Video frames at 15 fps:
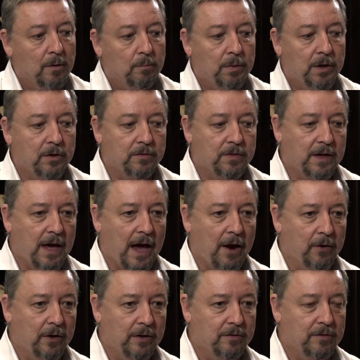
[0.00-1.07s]
Because the
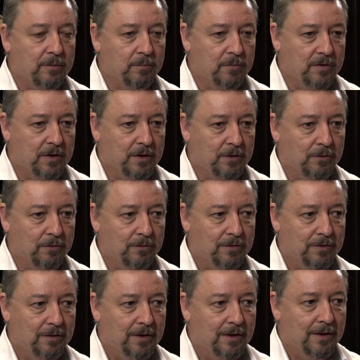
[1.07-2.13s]
carriers
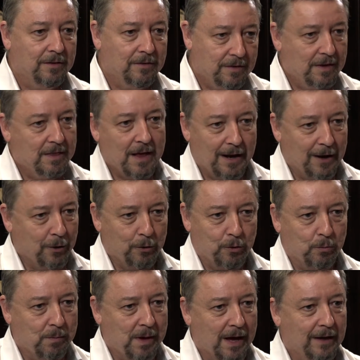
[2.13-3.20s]
themselves see their
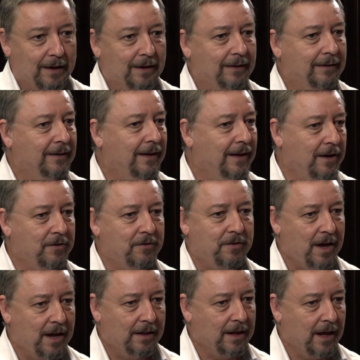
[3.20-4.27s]
local market and
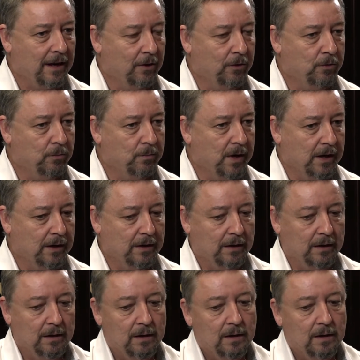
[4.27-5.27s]
understand that local market.